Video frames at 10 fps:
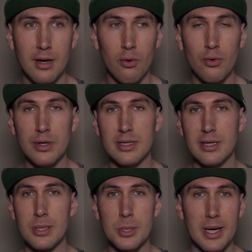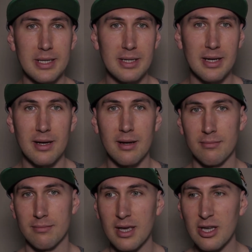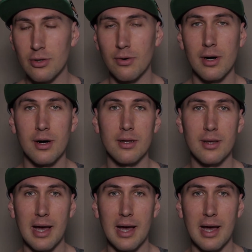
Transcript: who is investing his or her